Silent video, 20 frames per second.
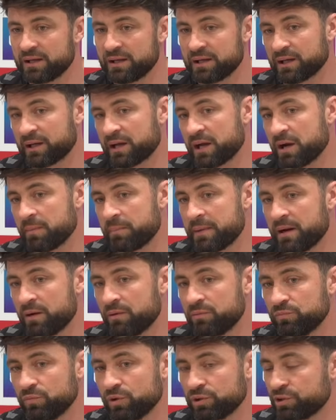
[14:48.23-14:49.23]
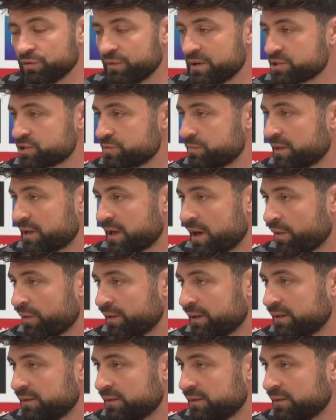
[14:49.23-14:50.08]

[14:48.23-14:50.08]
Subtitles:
and I care about what direction we're going